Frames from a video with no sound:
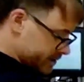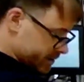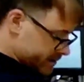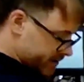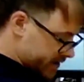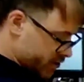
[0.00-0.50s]

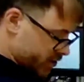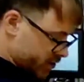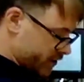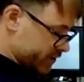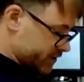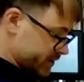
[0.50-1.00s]
the manual
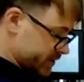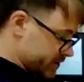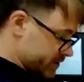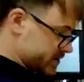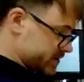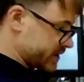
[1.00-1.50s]

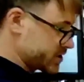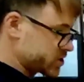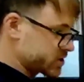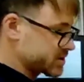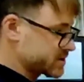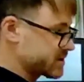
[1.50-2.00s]

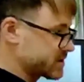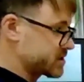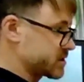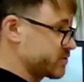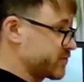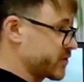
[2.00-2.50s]
workstation
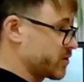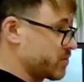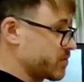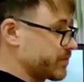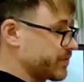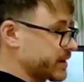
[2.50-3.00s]
system from